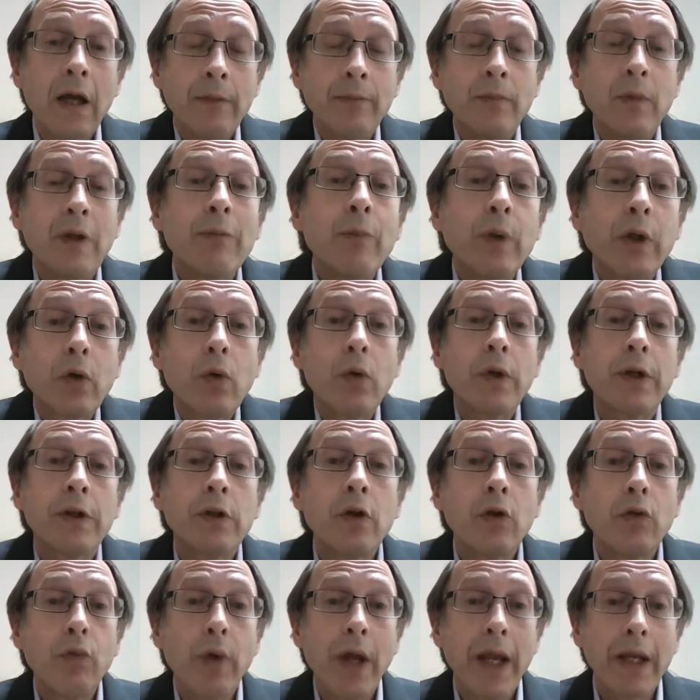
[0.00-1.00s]
We call it
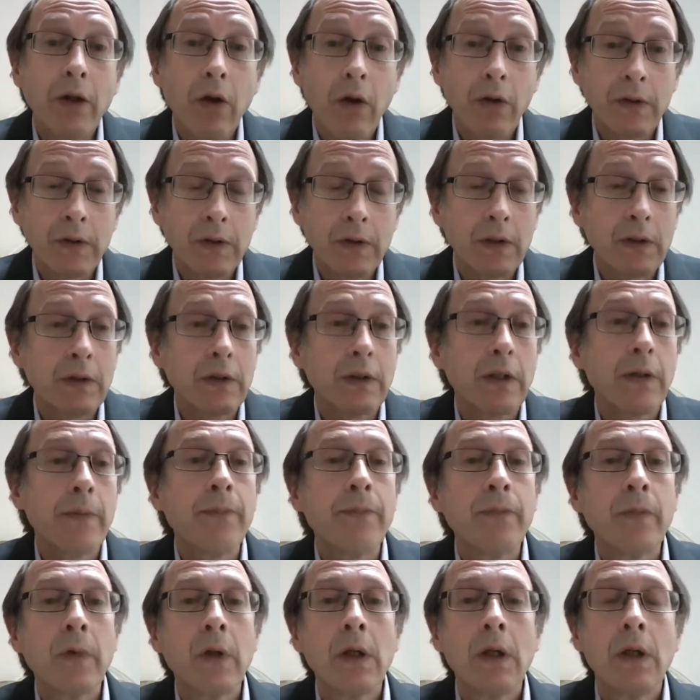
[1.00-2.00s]
your radar
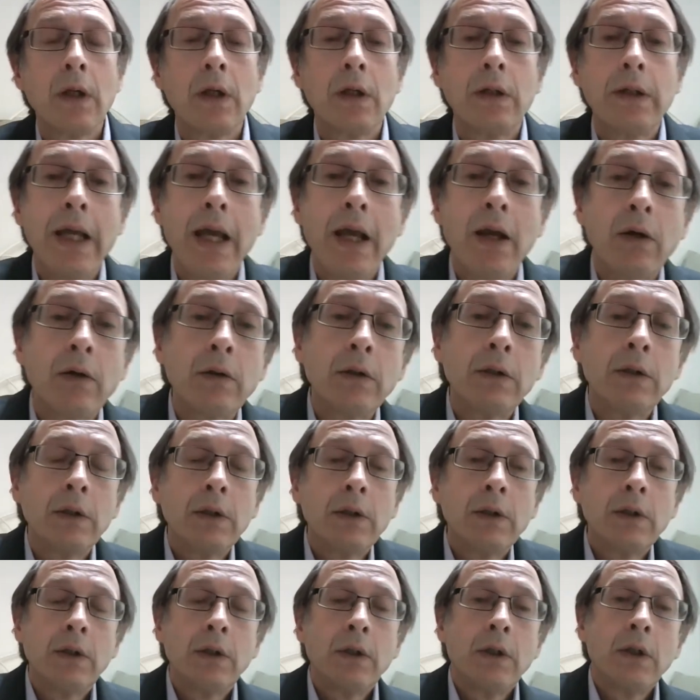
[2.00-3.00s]
system. Now,
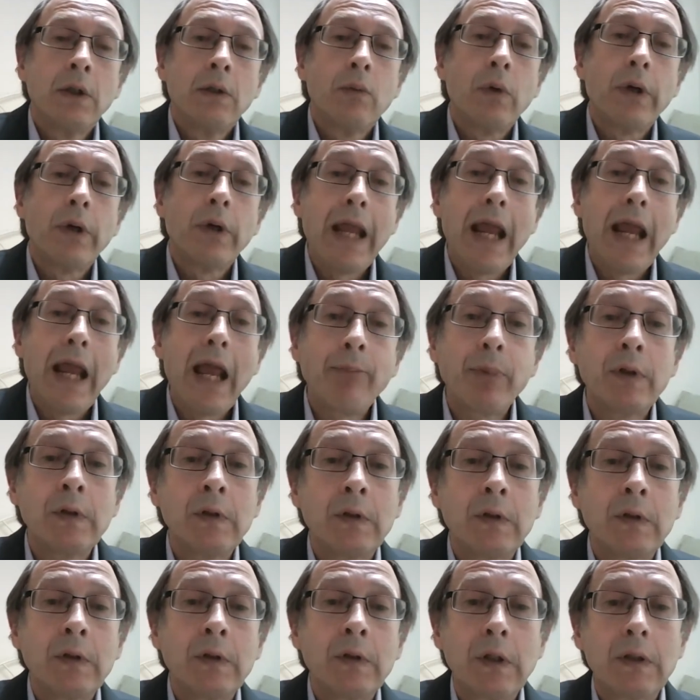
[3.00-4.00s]
what
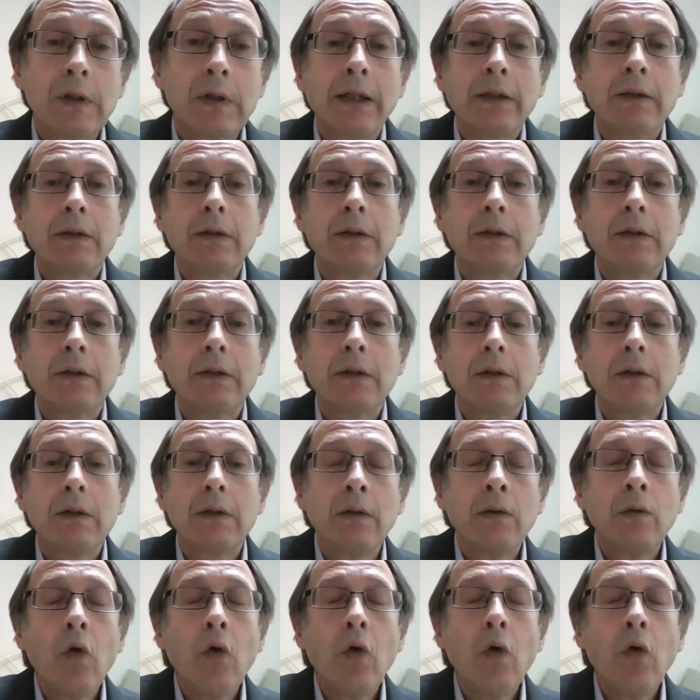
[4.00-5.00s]
happens is that
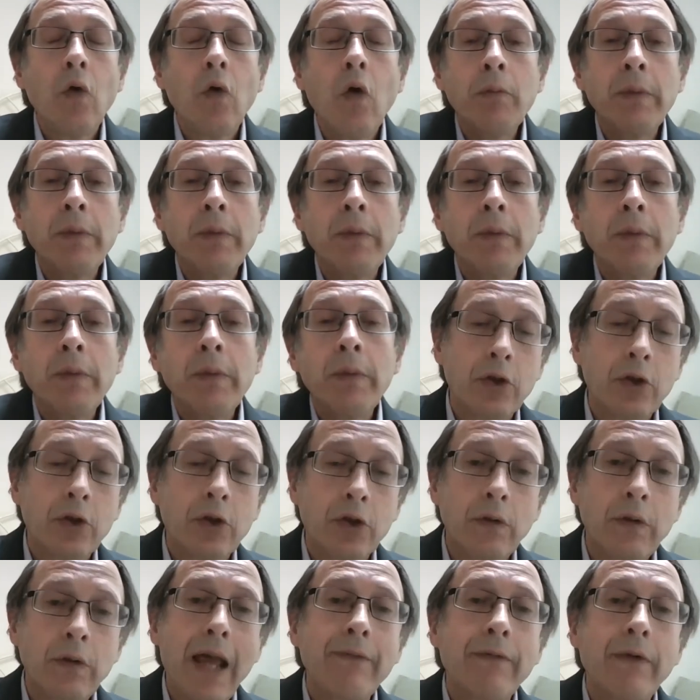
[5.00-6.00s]
normally you
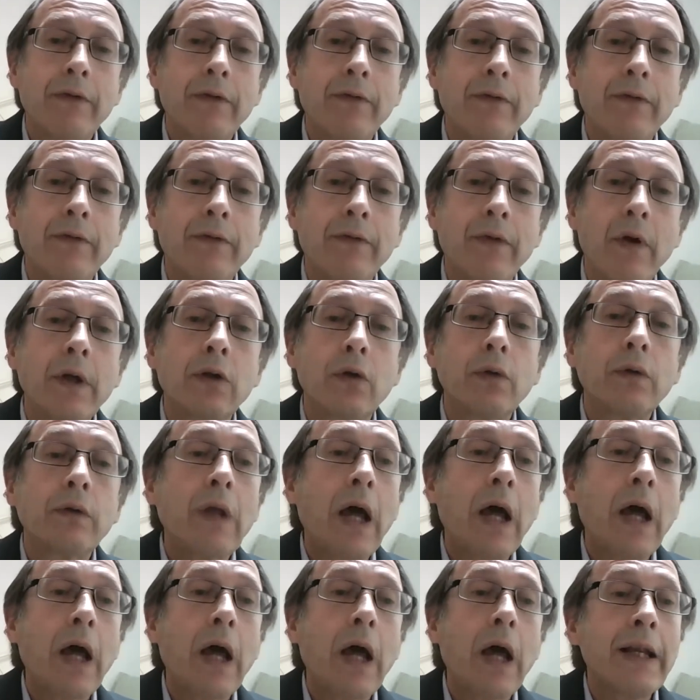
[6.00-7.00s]
should have a very
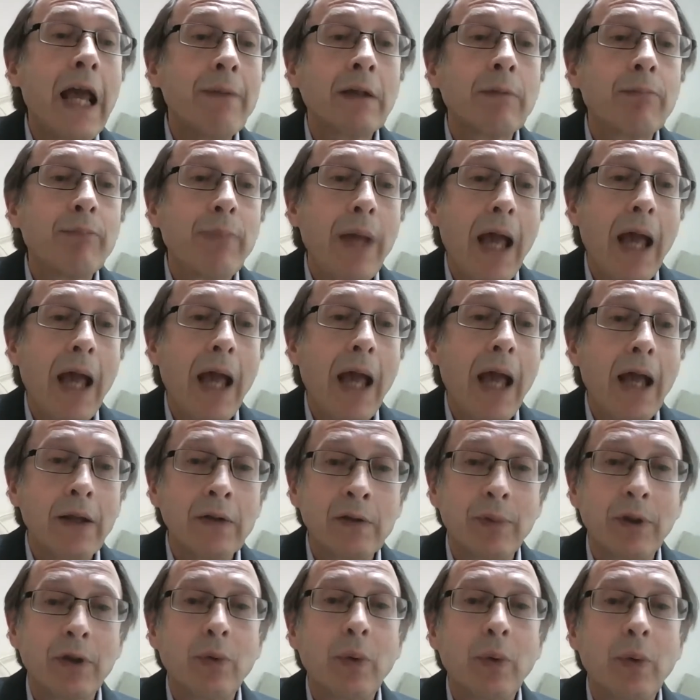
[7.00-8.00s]
good dynamic
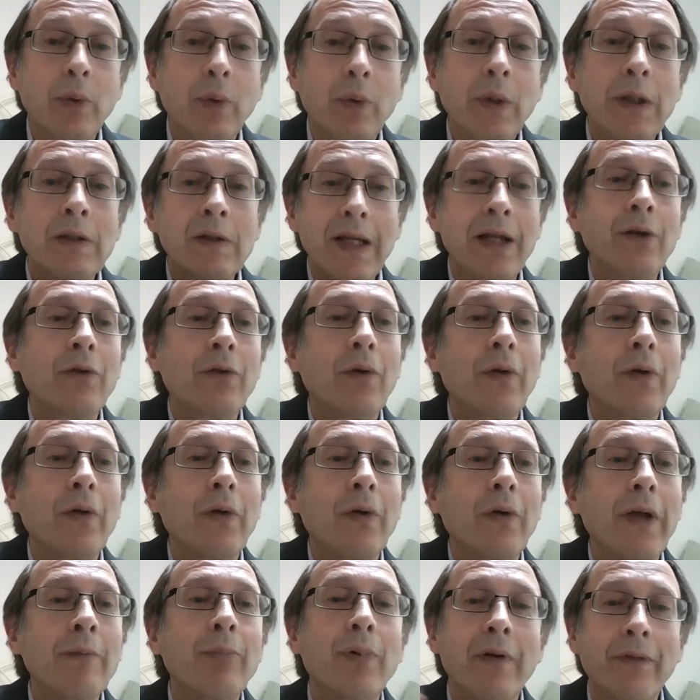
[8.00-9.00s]
balance between
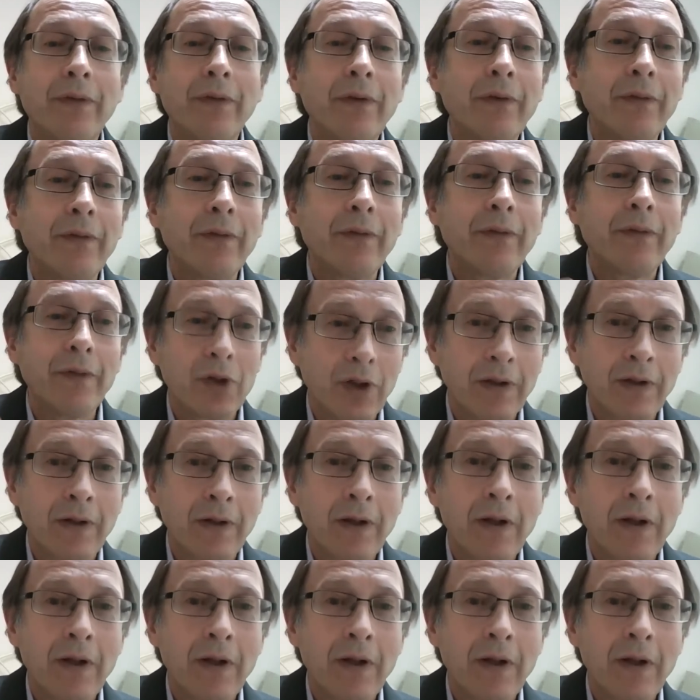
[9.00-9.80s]
central and peripheral vision.